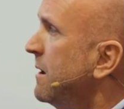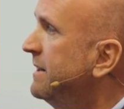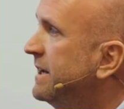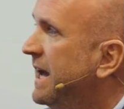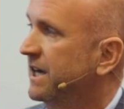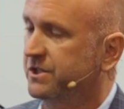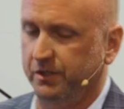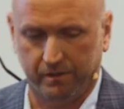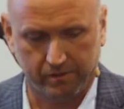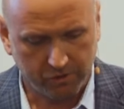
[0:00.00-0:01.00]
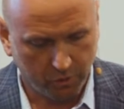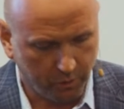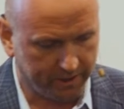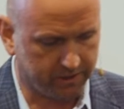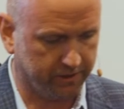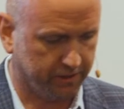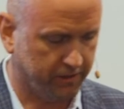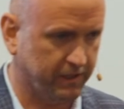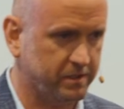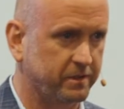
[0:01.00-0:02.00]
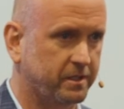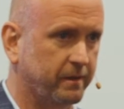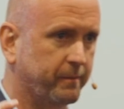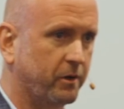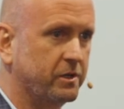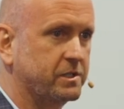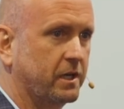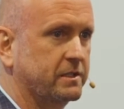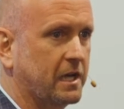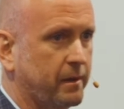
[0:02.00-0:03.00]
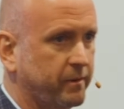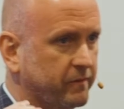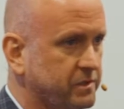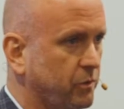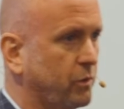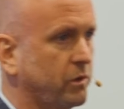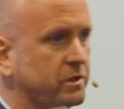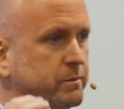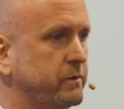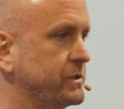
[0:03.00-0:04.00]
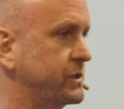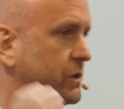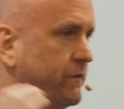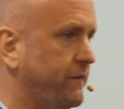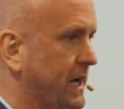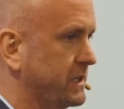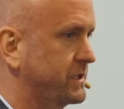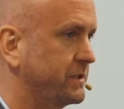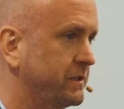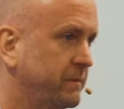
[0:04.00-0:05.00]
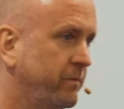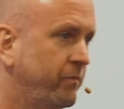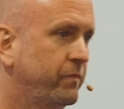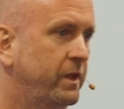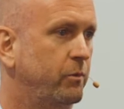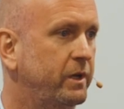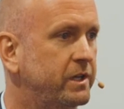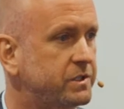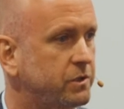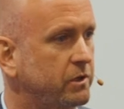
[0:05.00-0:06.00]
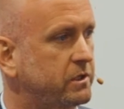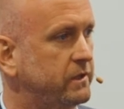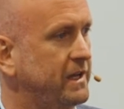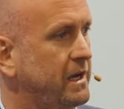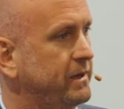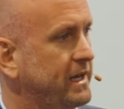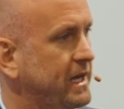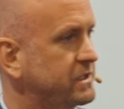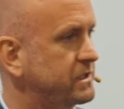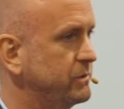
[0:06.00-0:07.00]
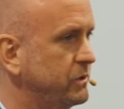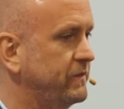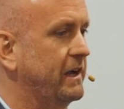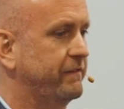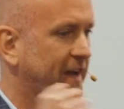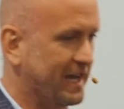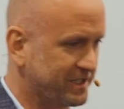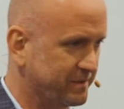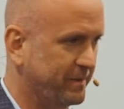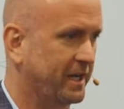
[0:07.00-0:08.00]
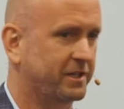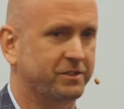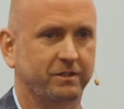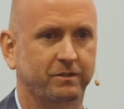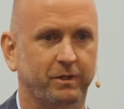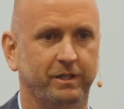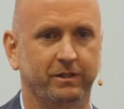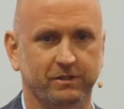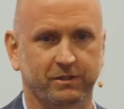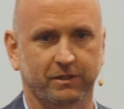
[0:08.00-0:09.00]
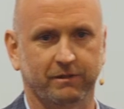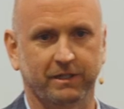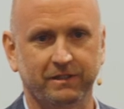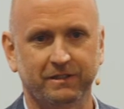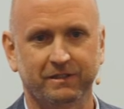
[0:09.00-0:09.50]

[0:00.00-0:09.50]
And then action, quickly. You know, that's one thing I'm always on top of is the world's moving so fast. And we historically have not been asked to move that fast in packaging 20 years ago, right?